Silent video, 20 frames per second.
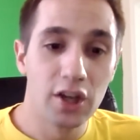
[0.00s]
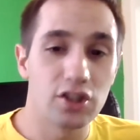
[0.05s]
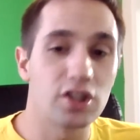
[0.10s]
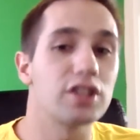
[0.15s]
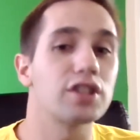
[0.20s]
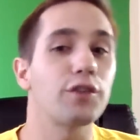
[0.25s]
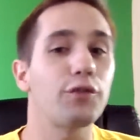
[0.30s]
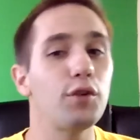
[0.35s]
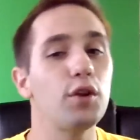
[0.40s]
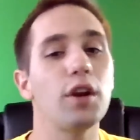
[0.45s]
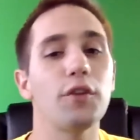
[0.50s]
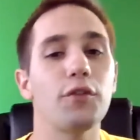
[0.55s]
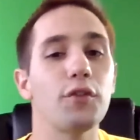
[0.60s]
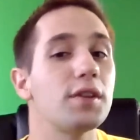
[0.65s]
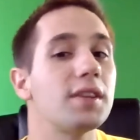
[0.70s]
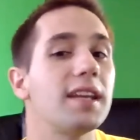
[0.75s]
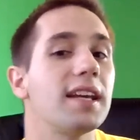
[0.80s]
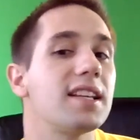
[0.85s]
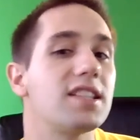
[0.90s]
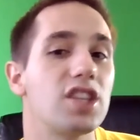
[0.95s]
So there's a few
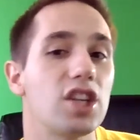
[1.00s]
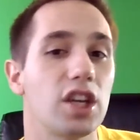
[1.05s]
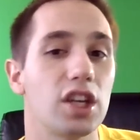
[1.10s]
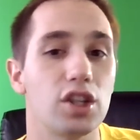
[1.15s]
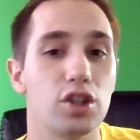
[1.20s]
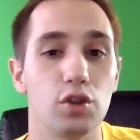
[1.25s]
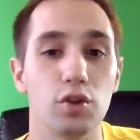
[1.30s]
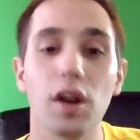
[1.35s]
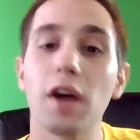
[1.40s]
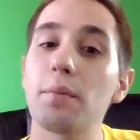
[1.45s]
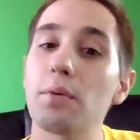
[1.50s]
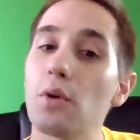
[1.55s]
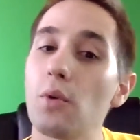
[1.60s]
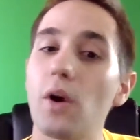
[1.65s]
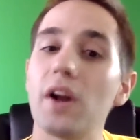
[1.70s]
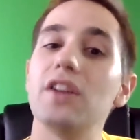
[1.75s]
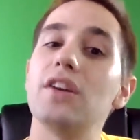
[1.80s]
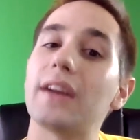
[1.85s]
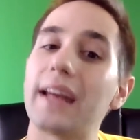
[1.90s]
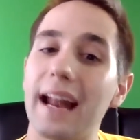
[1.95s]
different things you can do. Number
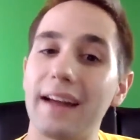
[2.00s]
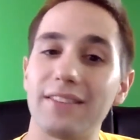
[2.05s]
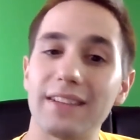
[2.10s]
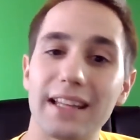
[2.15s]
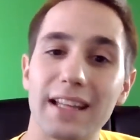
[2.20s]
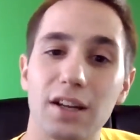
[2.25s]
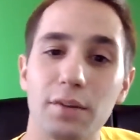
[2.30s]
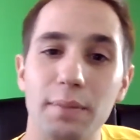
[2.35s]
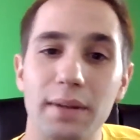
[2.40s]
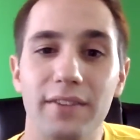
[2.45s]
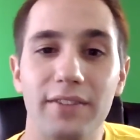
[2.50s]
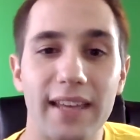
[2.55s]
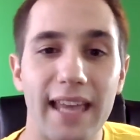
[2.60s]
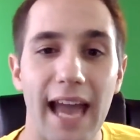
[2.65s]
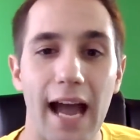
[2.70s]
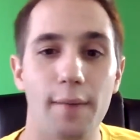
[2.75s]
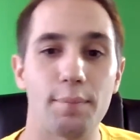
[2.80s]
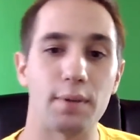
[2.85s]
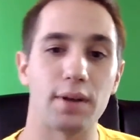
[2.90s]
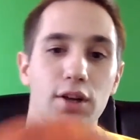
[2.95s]
one, you can have a little bit of a
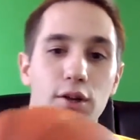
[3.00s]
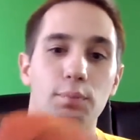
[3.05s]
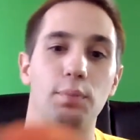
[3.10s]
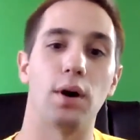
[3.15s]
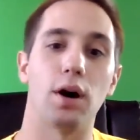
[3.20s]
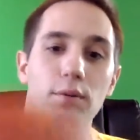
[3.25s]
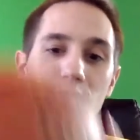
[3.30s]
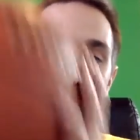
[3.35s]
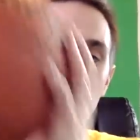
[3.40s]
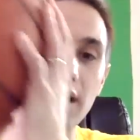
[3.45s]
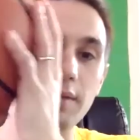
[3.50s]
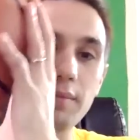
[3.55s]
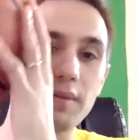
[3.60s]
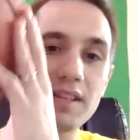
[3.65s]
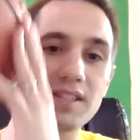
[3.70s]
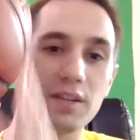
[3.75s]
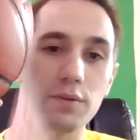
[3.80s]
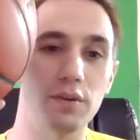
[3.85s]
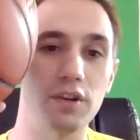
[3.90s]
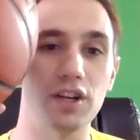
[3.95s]
gap in your palm. So that
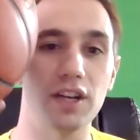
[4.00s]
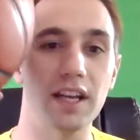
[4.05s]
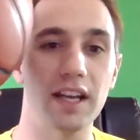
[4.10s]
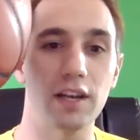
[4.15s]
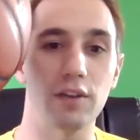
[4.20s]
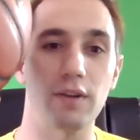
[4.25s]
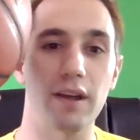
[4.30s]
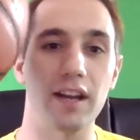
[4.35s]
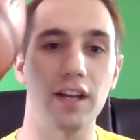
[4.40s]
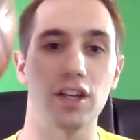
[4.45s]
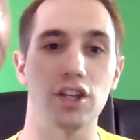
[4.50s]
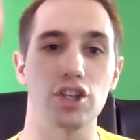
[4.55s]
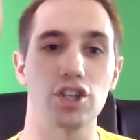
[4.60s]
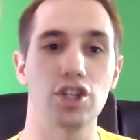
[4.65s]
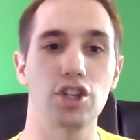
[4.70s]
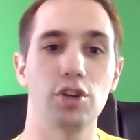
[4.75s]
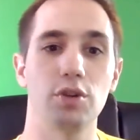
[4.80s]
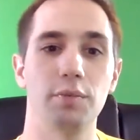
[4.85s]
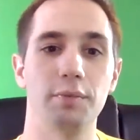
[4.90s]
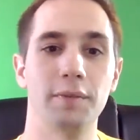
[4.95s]
means that when you're getting ready to
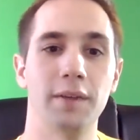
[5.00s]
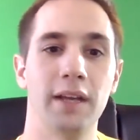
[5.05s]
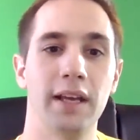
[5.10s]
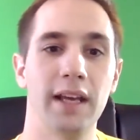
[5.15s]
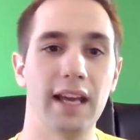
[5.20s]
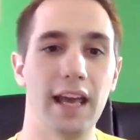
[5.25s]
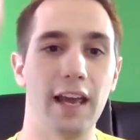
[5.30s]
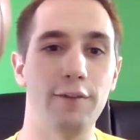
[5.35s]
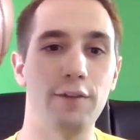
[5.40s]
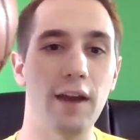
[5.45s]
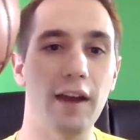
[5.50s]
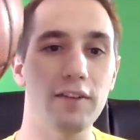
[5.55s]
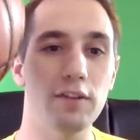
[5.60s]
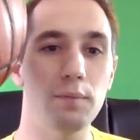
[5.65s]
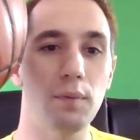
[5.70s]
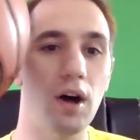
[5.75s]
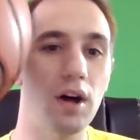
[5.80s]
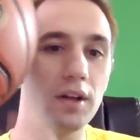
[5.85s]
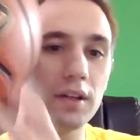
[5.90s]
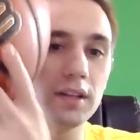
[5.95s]
shoot, if you have the
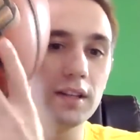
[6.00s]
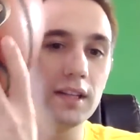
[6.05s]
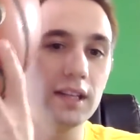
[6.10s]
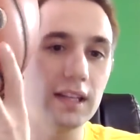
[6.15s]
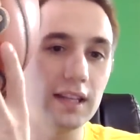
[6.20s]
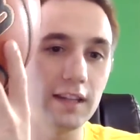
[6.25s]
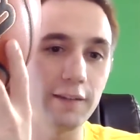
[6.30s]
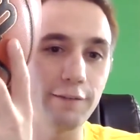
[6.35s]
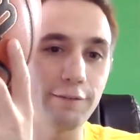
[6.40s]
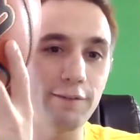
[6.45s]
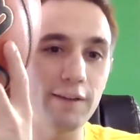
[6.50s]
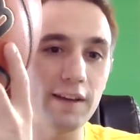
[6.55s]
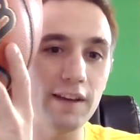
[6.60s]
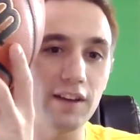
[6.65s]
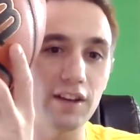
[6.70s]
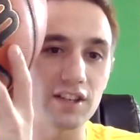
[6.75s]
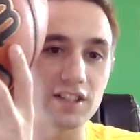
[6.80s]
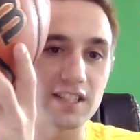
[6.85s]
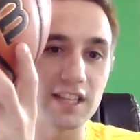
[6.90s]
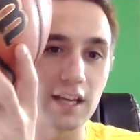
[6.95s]
ball on the
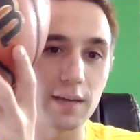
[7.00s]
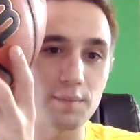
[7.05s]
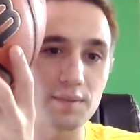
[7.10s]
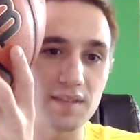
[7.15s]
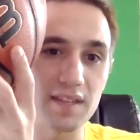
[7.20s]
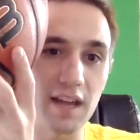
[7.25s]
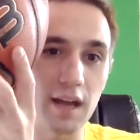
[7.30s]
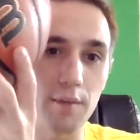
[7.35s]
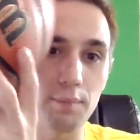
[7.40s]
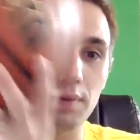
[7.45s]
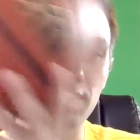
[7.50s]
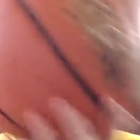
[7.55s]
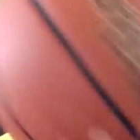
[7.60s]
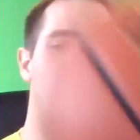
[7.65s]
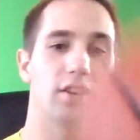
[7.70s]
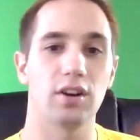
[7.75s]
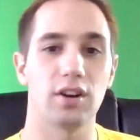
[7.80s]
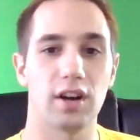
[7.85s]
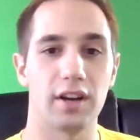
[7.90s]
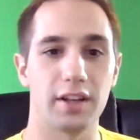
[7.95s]
fingertips up
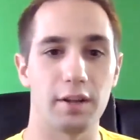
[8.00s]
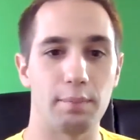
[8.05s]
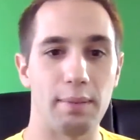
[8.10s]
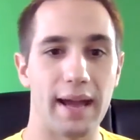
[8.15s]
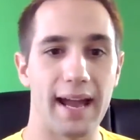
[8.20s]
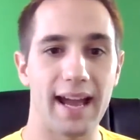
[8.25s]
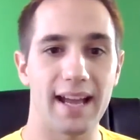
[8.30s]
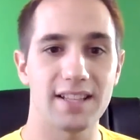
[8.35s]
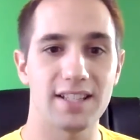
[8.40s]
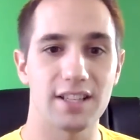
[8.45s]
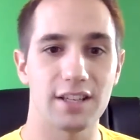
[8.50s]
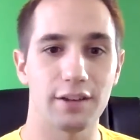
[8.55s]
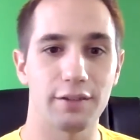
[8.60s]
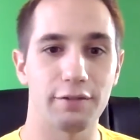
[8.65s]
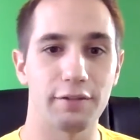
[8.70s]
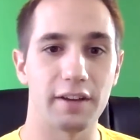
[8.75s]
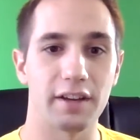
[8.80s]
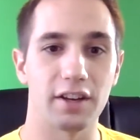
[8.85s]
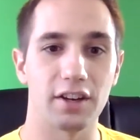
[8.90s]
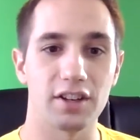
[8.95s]
here or on the pads of your
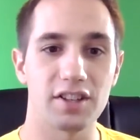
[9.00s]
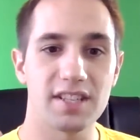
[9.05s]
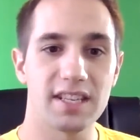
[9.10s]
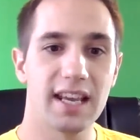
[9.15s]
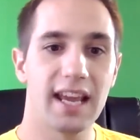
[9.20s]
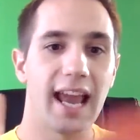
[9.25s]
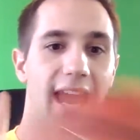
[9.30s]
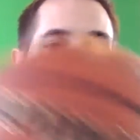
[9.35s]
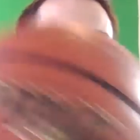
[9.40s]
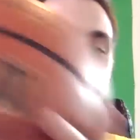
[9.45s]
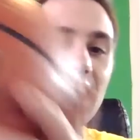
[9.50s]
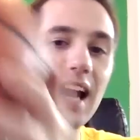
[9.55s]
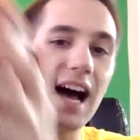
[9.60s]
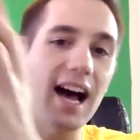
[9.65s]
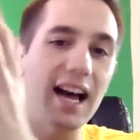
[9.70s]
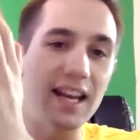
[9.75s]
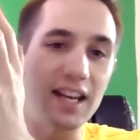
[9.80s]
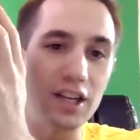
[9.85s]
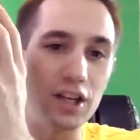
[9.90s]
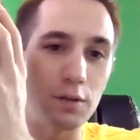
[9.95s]
fingers and
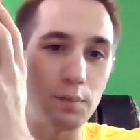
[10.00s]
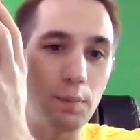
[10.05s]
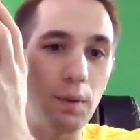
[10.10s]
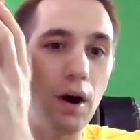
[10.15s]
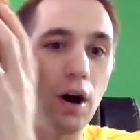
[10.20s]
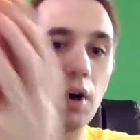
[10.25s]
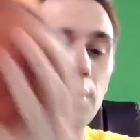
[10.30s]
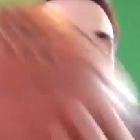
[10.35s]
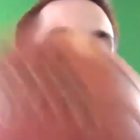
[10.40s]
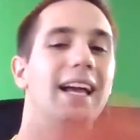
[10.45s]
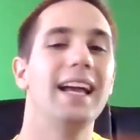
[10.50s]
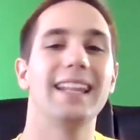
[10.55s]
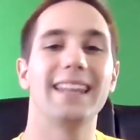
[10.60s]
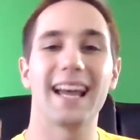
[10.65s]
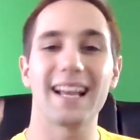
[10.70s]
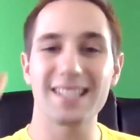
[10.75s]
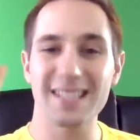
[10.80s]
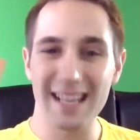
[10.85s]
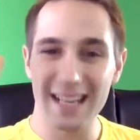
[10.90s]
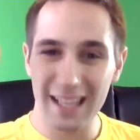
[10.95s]
not in your palm,
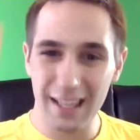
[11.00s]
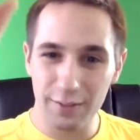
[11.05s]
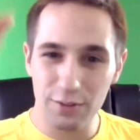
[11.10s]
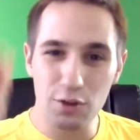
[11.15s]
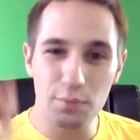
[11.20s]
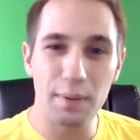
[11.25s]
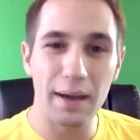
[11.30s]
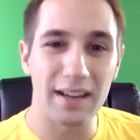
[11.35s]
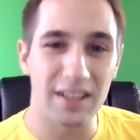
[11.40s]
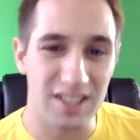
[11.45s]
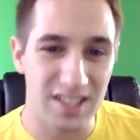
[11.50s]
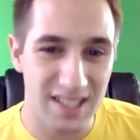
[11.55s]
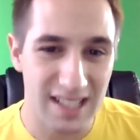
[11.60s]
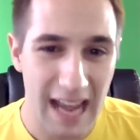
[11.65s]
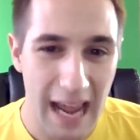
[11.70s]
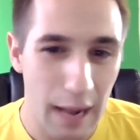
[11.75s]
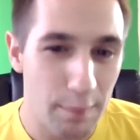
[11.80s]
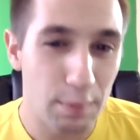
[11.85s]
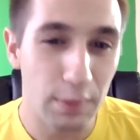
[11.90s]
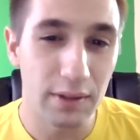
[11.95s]
that's gonna give you better
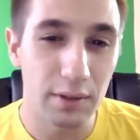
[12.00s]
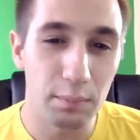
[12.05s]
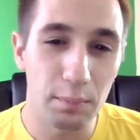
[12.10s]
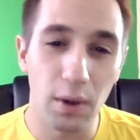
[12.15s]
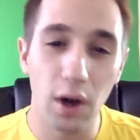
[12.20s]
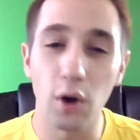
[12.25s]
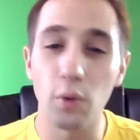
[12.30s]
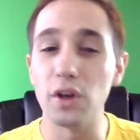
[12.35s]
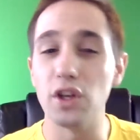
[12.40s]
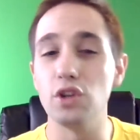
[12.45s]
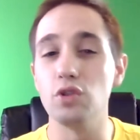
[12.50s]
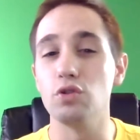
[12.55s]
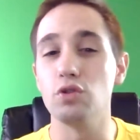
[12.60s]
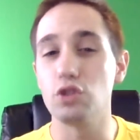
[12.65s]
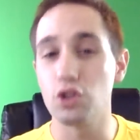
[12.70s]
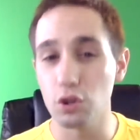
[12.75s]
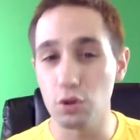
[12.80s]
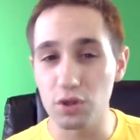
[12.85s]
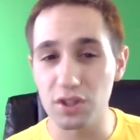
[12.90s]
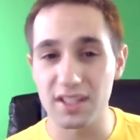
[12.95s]
snap on the ball when you
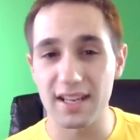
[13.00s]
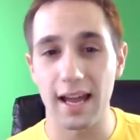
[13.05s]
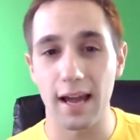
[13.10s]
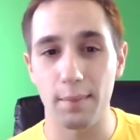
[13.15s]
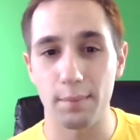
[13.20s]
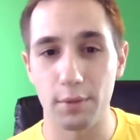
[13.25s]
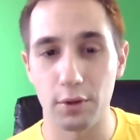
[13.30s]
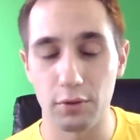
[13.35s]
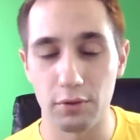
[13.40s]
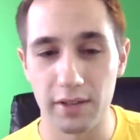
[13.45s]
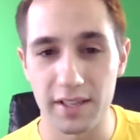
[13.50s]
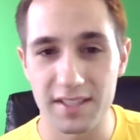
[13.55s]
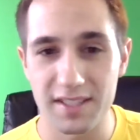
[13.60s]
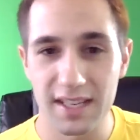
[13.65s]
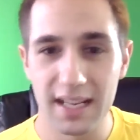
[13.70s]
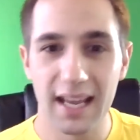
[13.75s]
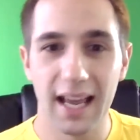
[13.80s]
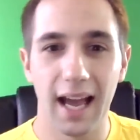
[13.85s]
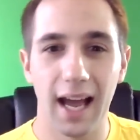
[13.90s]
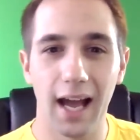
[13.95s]
do snap your
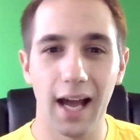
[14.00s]
wrist.